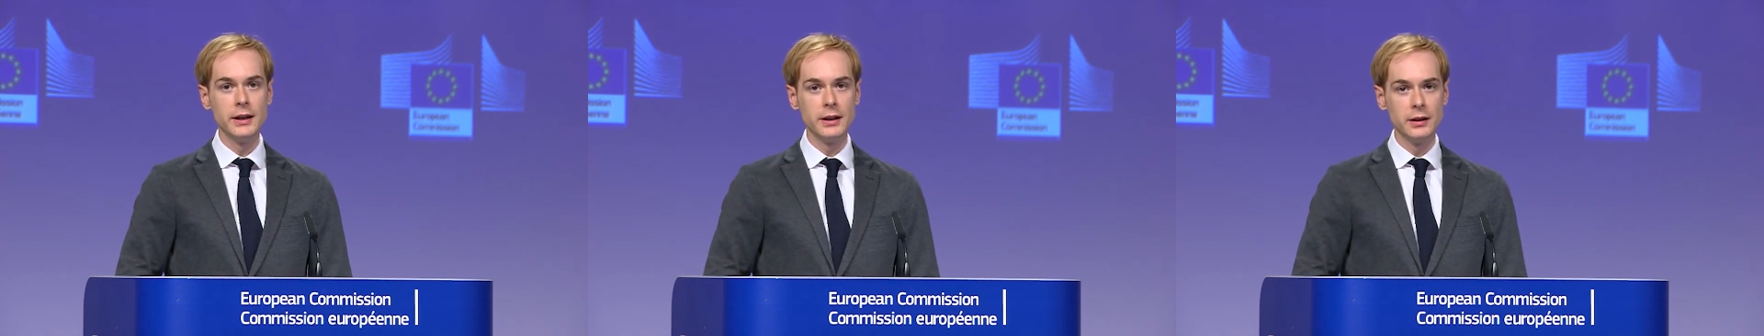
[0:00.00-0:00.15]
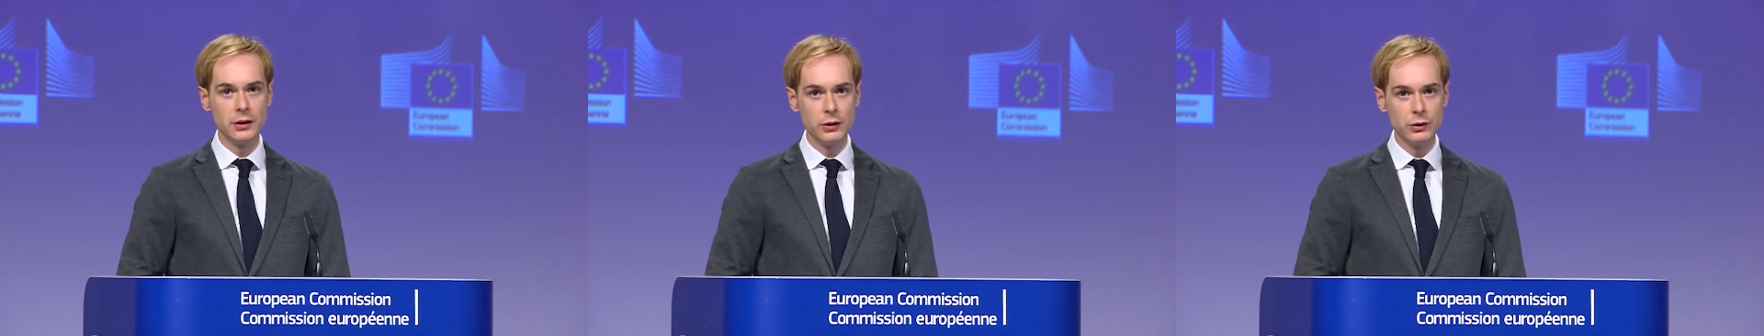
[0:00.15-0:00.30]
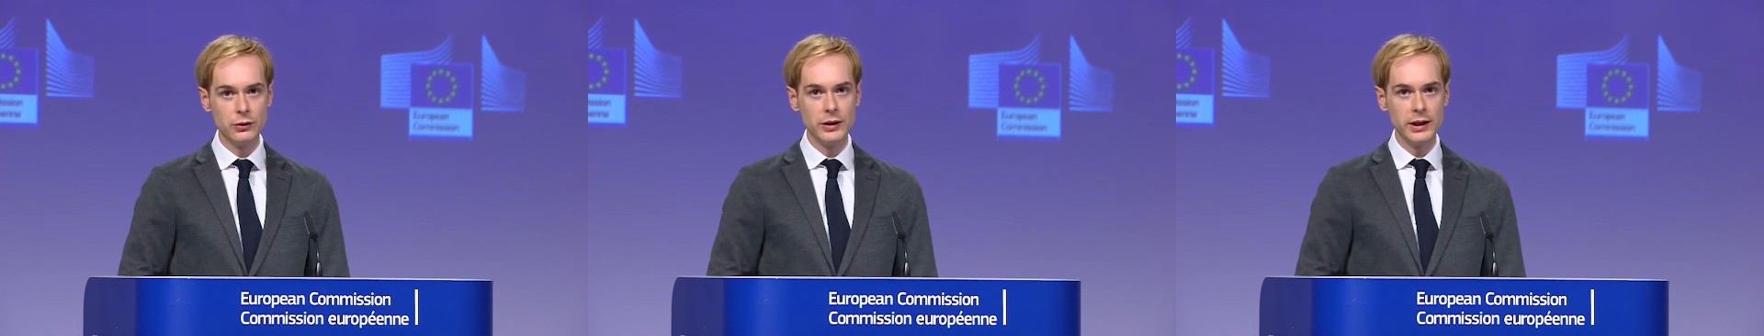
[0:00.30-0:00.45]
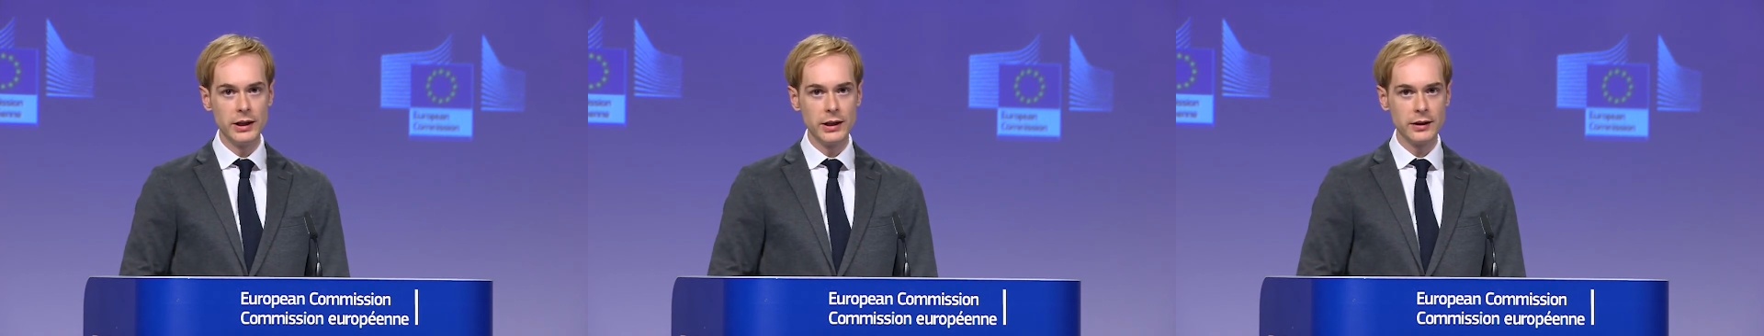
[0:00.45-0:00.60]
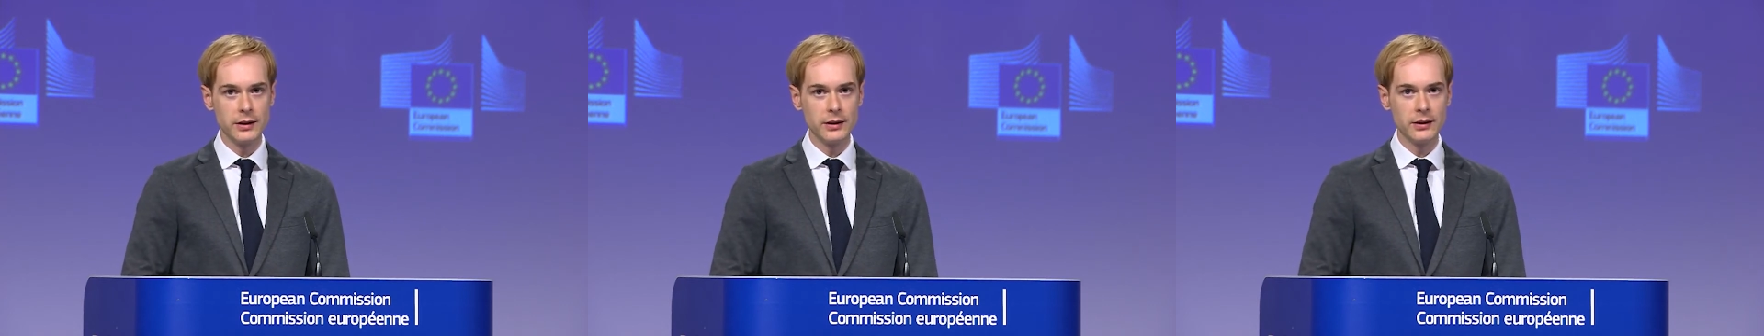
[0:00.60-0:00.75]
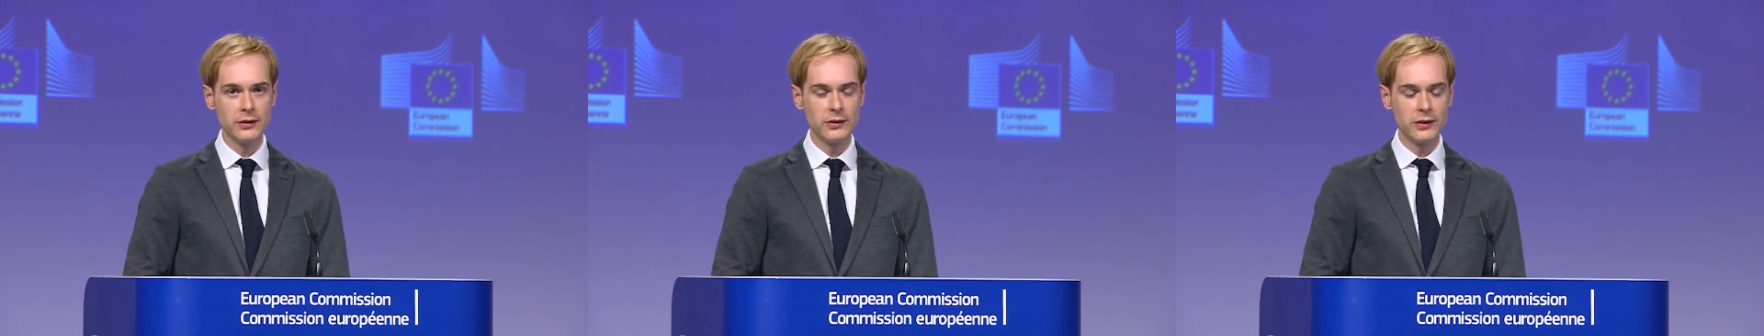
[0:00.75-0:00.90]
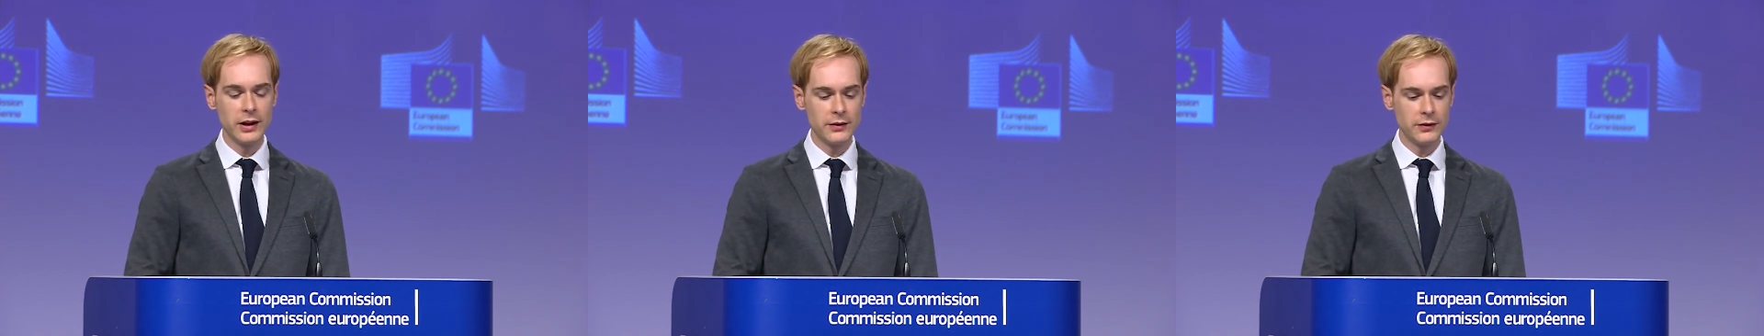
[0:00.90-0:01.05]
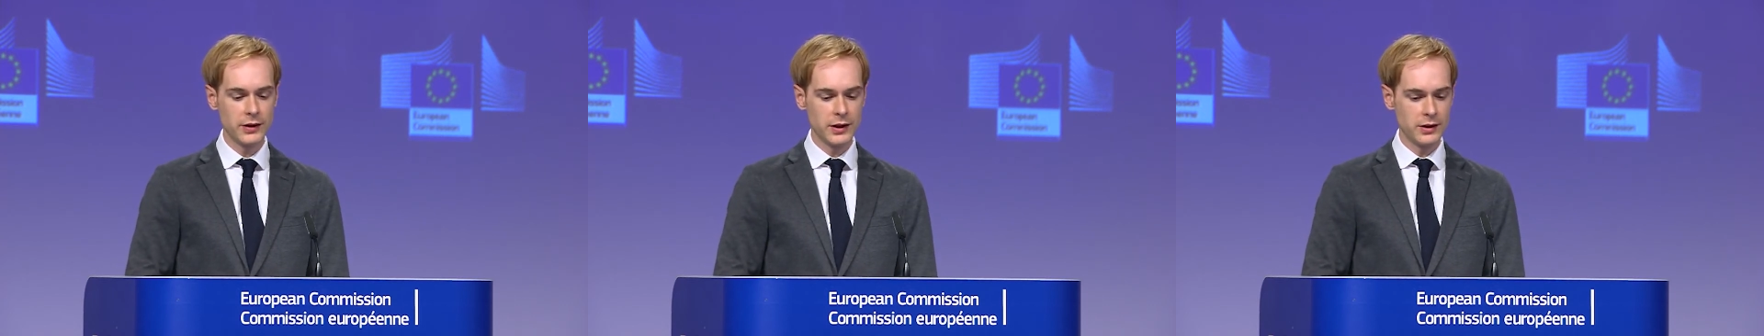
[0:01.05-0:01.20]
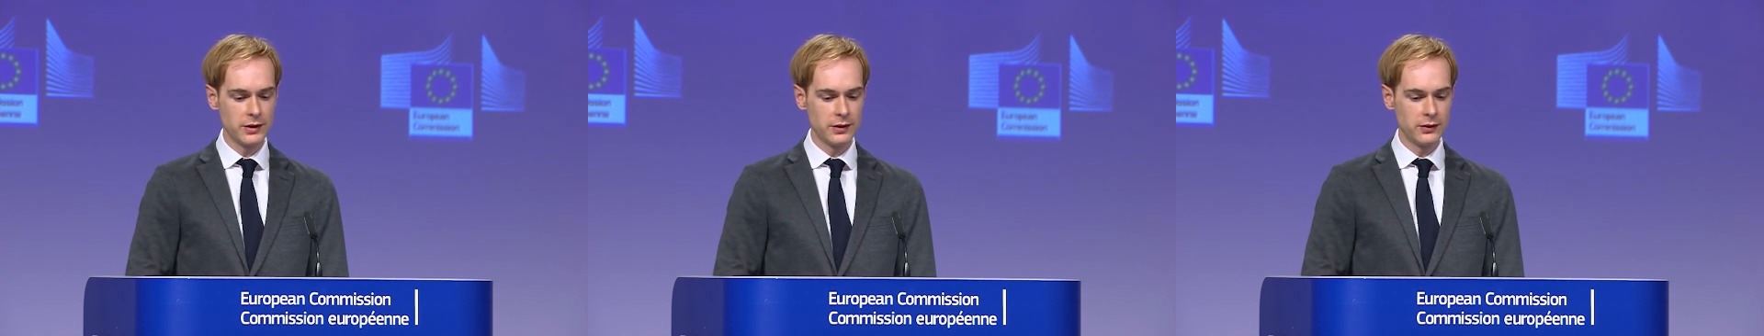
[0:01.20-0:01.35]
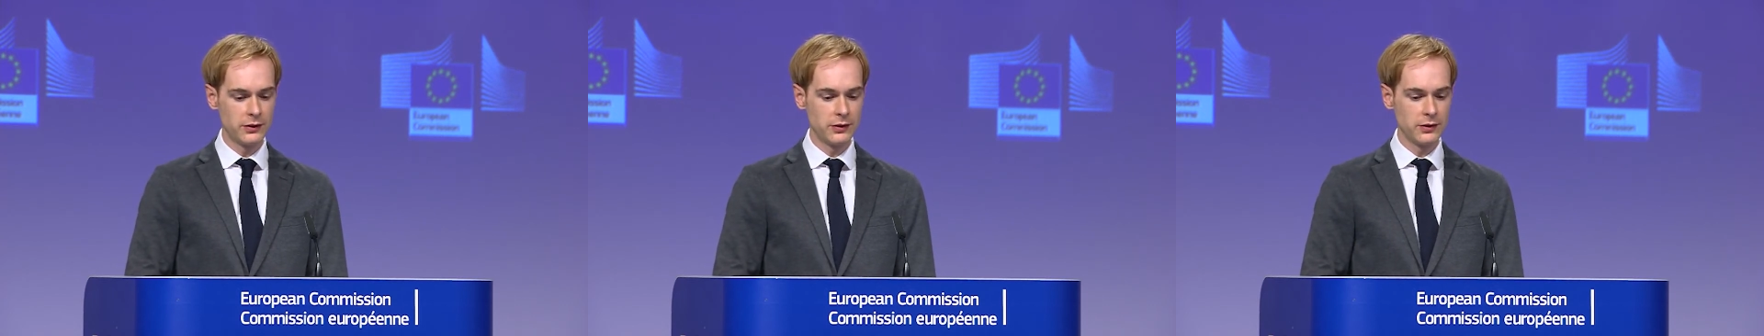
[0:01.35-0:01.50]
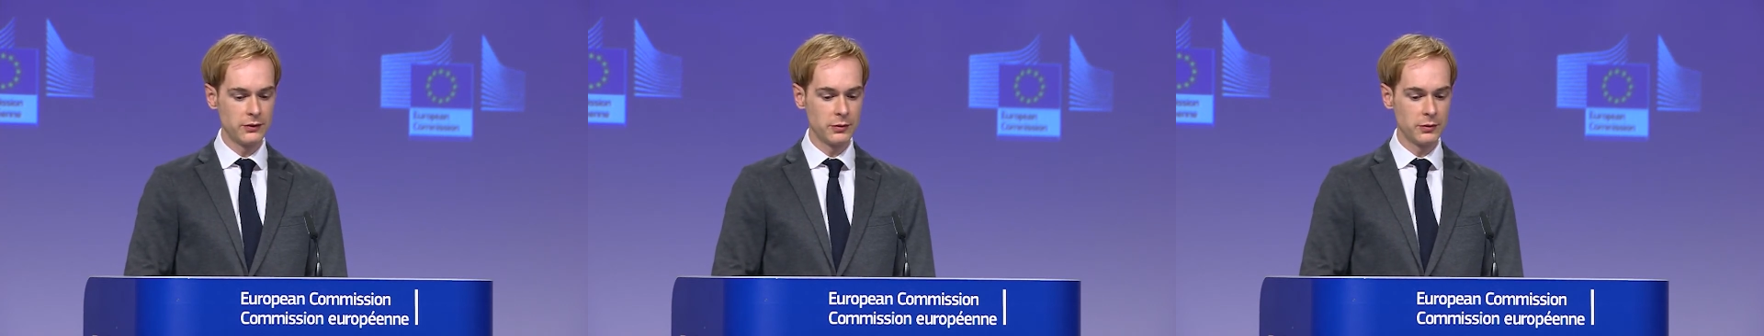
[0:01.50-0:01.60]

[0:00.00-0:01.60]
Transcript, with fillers: including safeguards